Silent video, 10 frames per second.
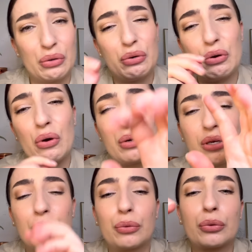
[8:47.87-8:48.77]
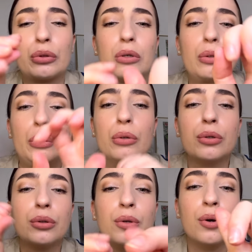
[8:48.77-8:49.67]
not a good look,
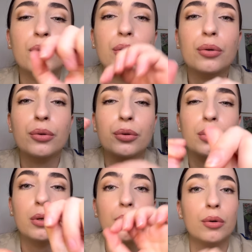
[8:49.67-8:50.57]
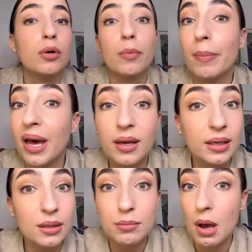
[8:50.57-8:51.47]
not a good look. Back
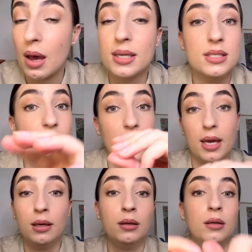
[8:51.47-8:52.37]
in my day,